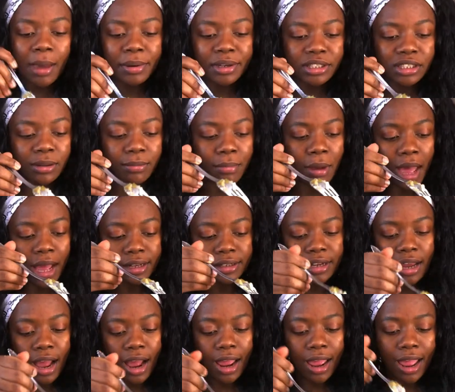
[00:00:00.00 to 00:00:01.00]
I made some pad
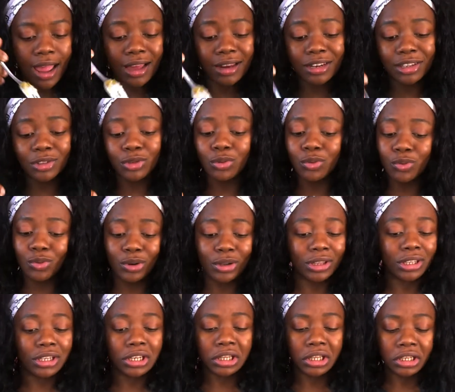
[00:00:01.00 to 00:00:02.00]
thai and it's
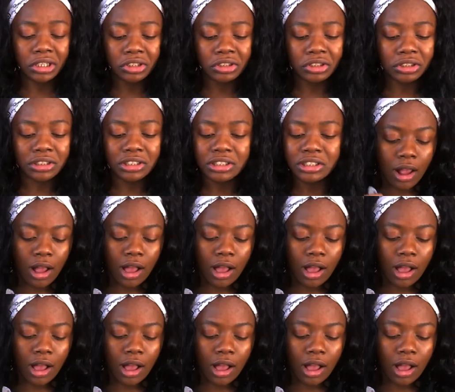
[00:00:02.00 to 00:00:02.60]
really delicious.